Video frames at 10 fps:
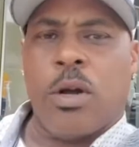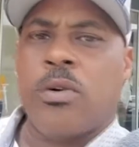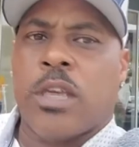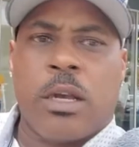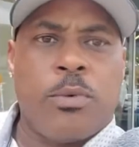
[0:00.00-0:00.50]

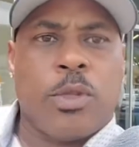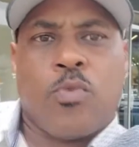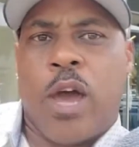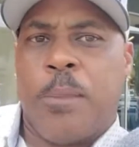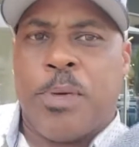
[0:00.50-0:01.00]
kicking it with the
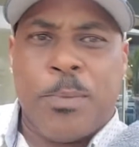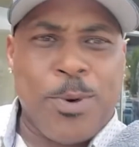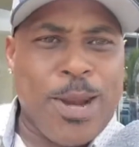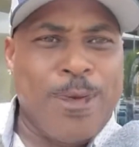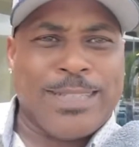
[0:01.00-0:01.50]
white
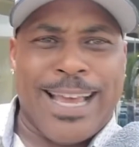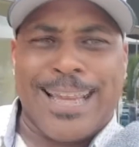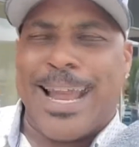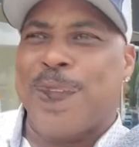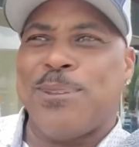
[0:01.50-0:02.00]
people, they was
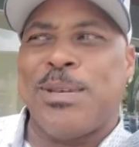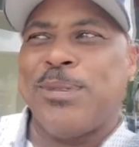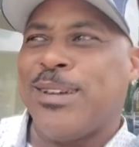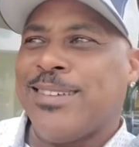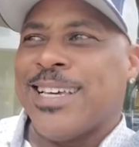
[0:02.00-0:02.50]
hanging out with
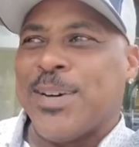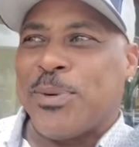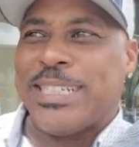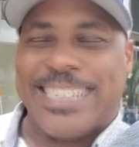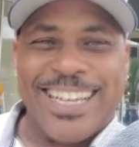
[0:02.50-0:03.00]
me,
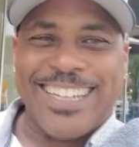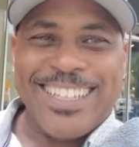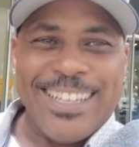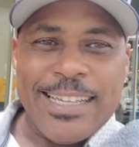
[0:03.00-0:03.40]
we chilling,